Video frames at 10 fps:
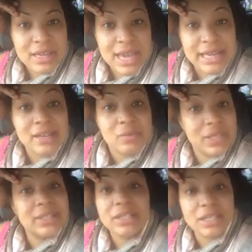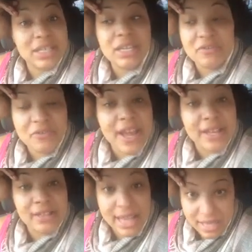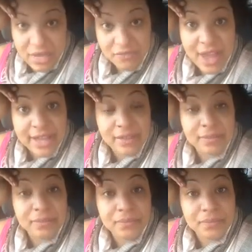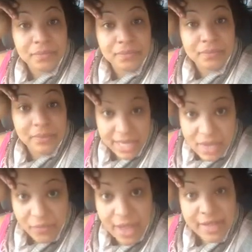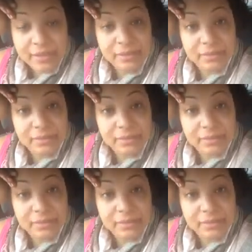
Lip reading: And it wasn't because he could fight. Yeah, he could fight. He could fight.